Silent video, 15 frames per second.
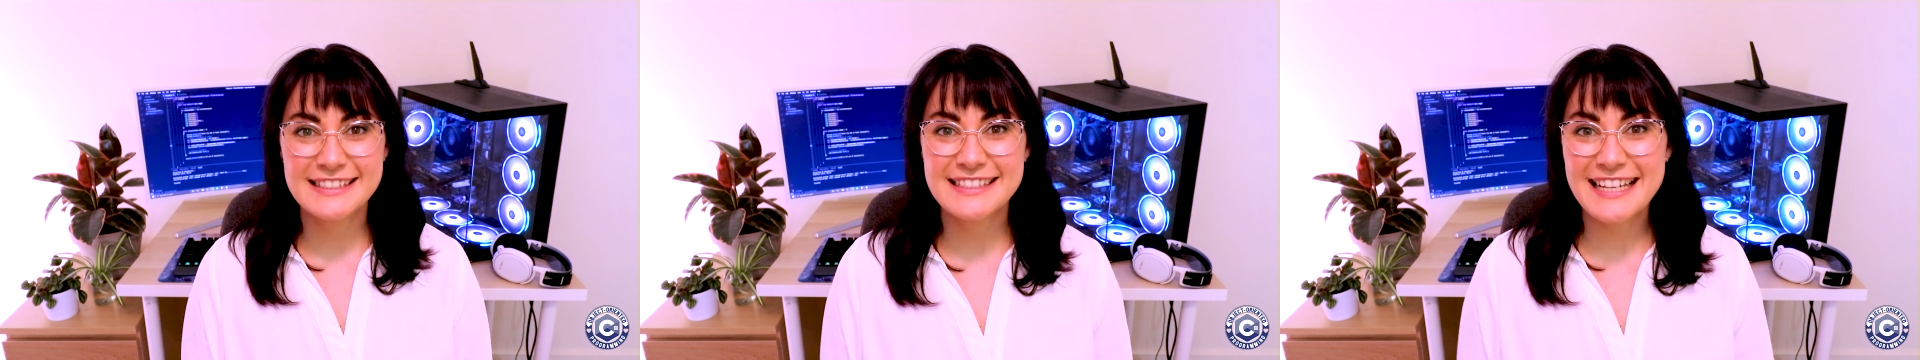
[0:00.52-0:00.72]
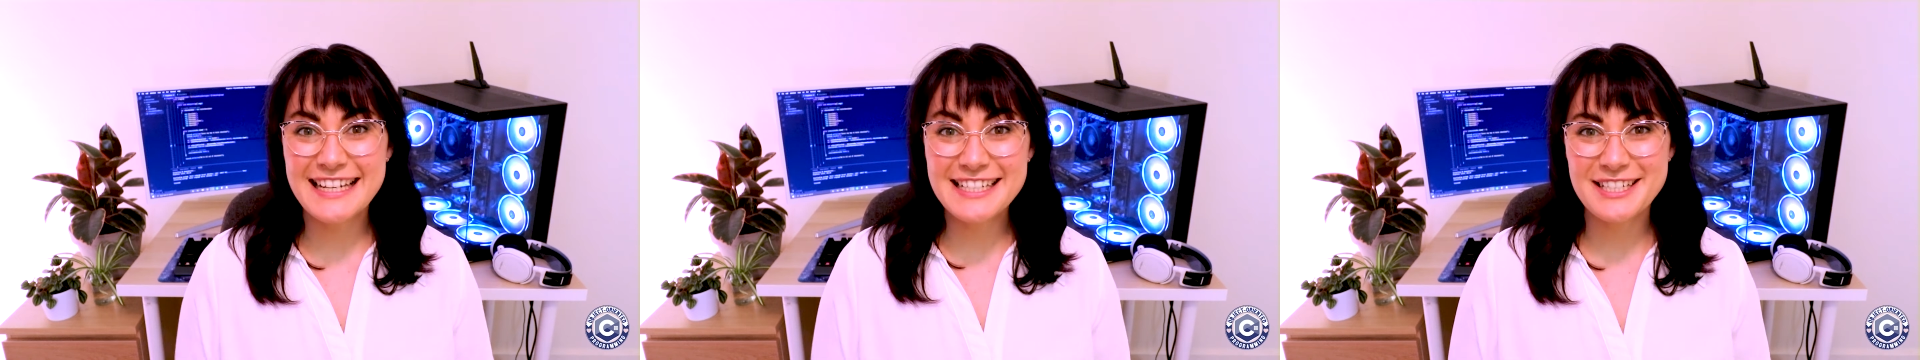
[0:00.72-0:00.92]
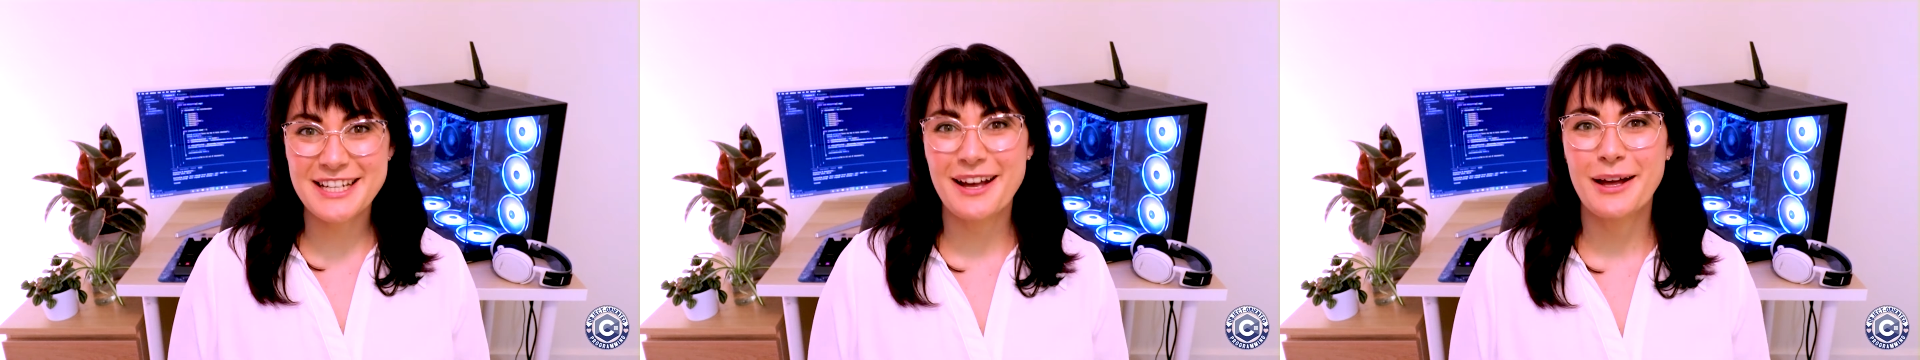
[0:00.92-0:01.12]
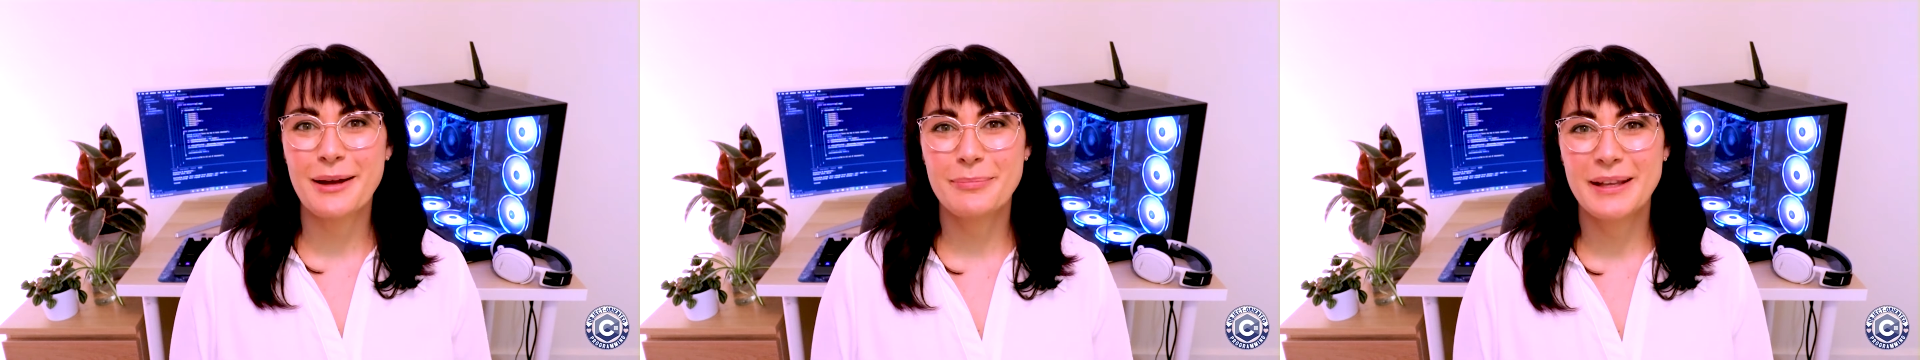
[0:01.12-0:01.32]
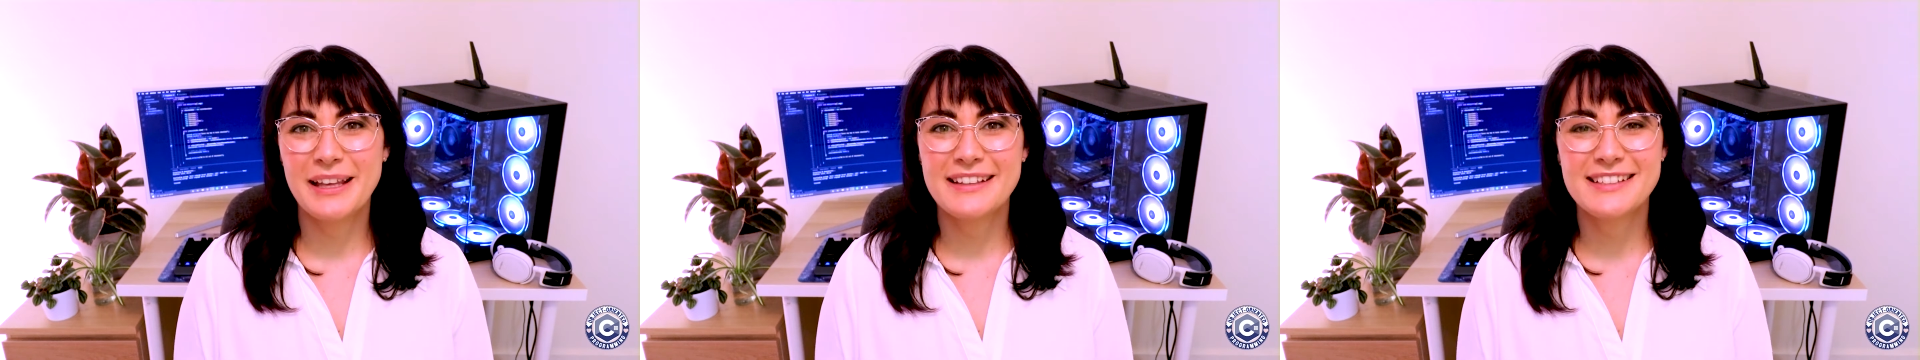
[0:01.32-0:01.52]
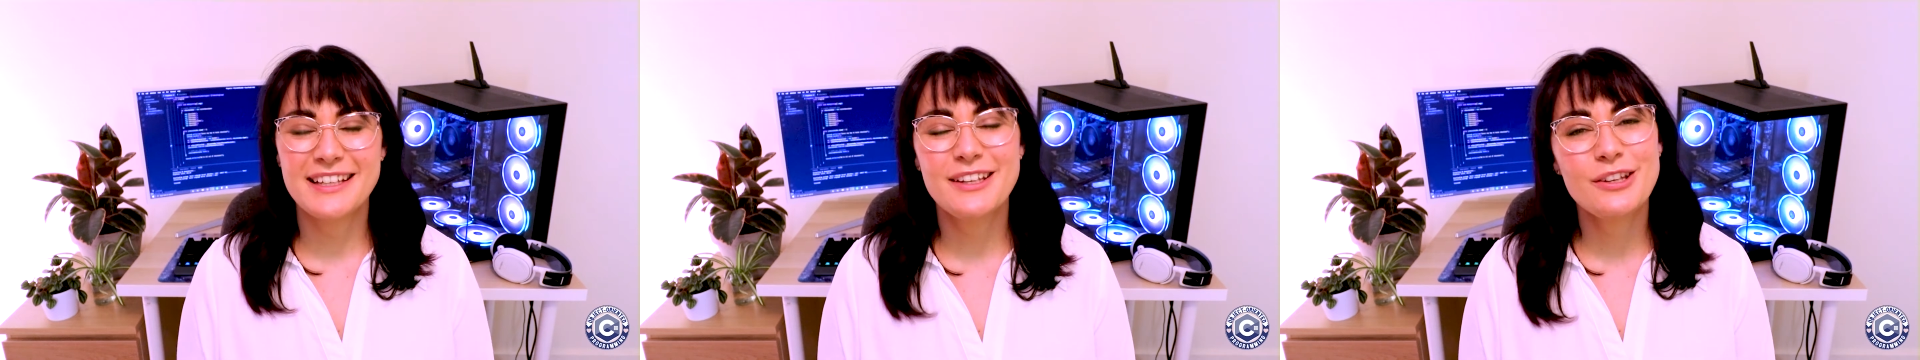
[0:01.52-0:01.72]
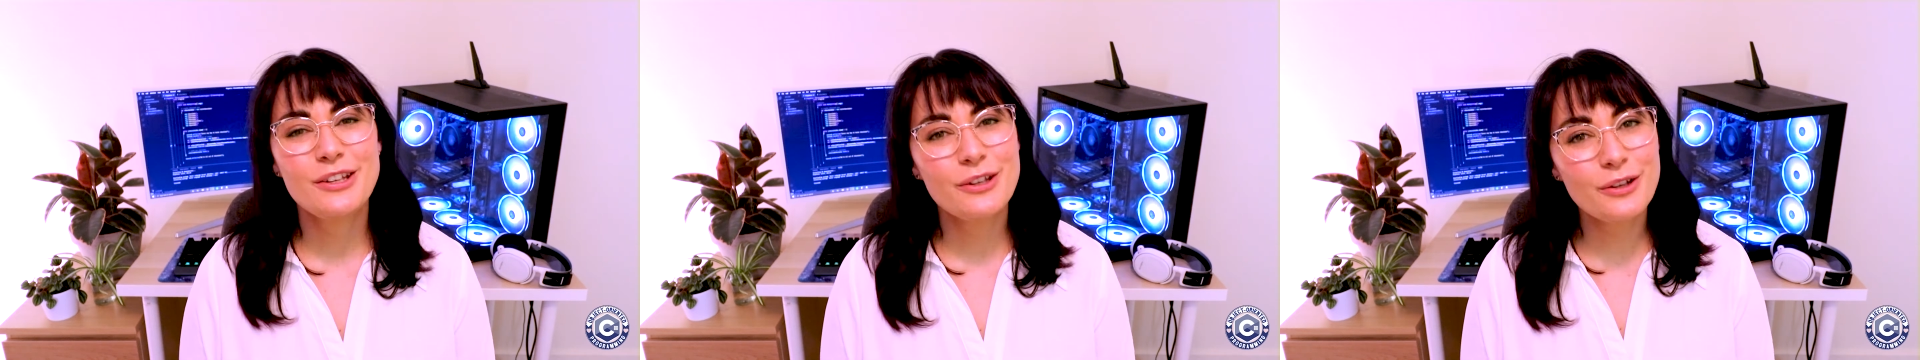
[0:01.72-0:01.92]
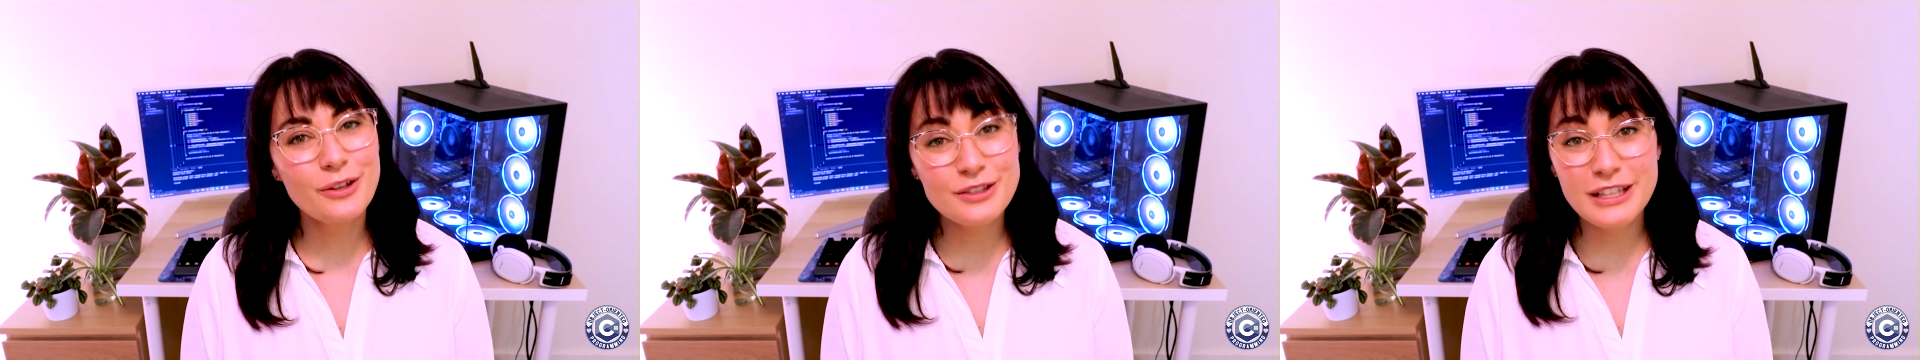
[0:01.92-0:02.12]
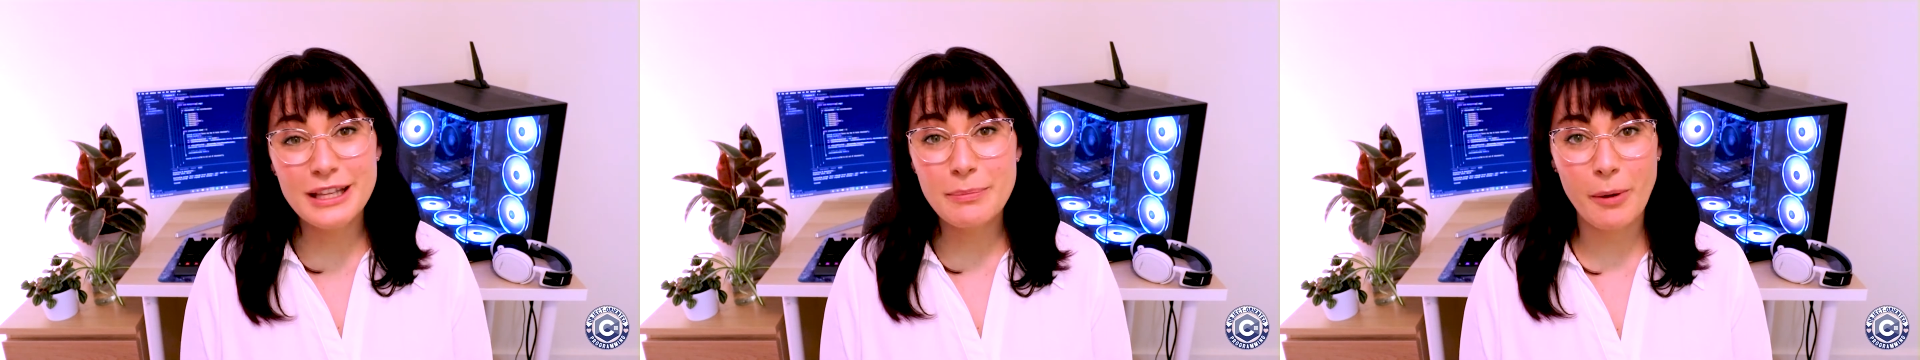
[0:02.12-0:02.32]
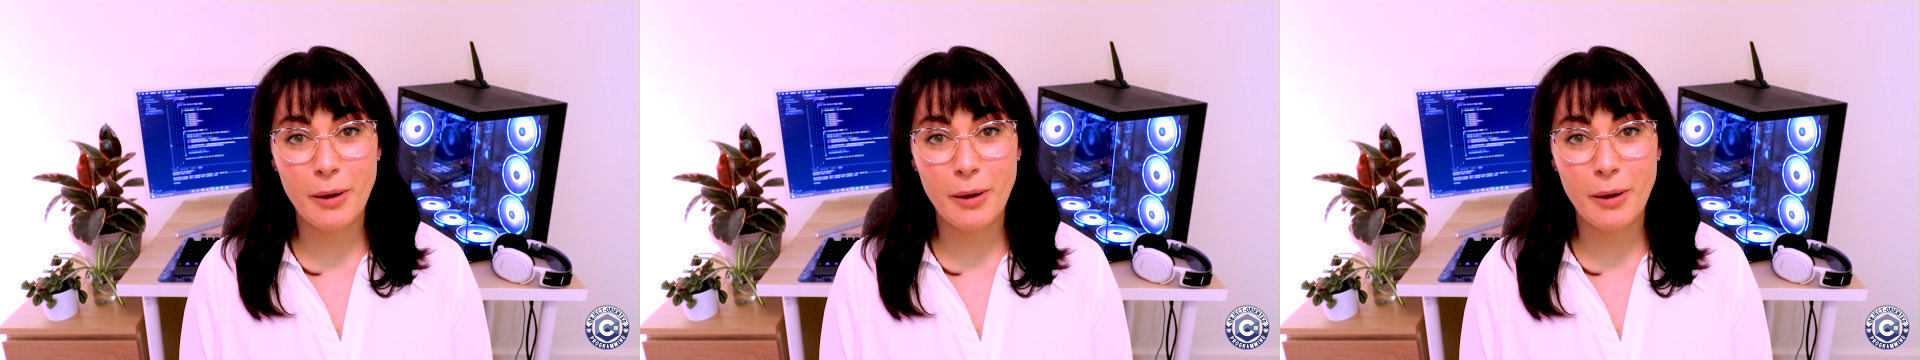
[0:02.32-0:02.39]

C# is a hugely